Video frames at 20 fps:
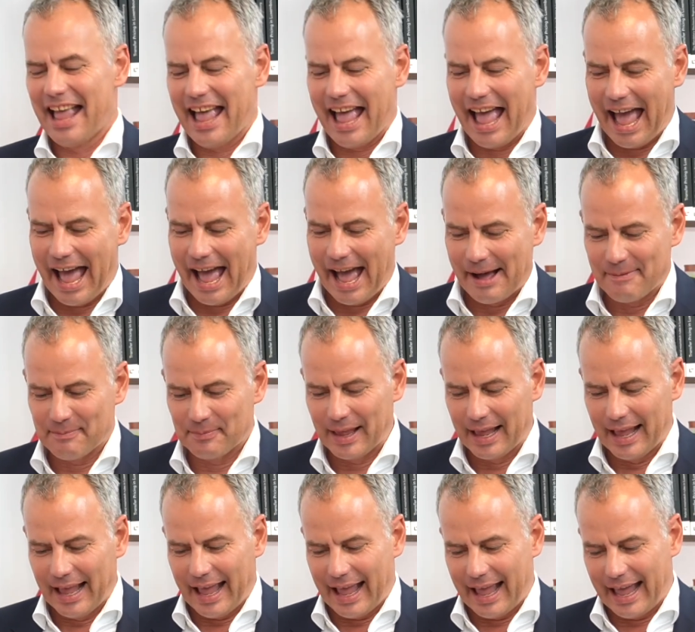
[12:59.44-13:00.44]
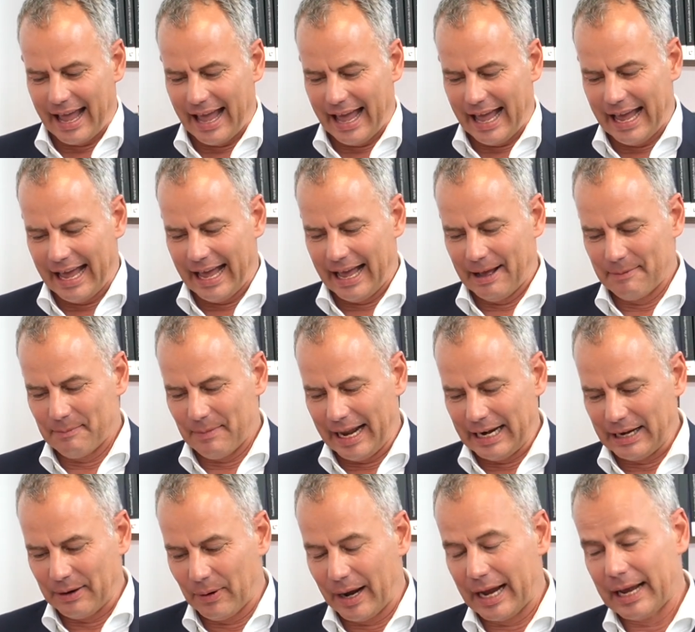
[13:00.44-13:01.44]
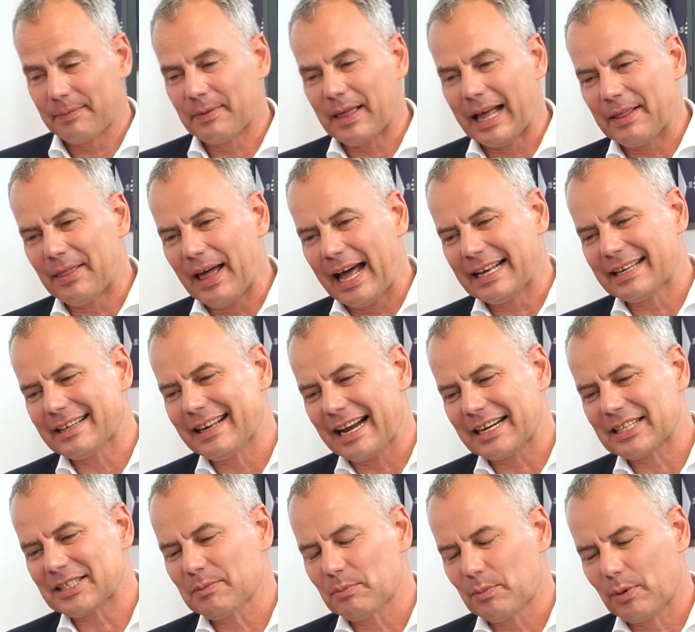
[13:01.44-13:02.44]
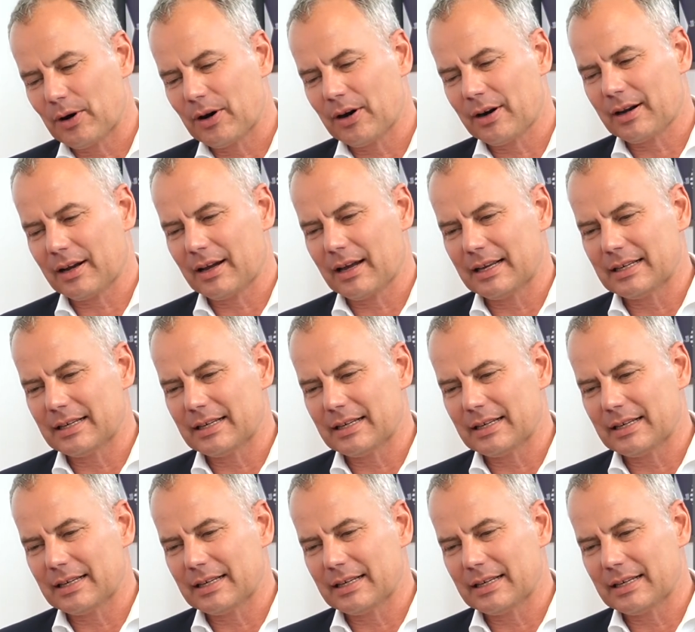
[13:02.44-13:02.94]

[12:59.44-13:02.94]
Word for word: um, um, anyway, that, that Luxembourg uh,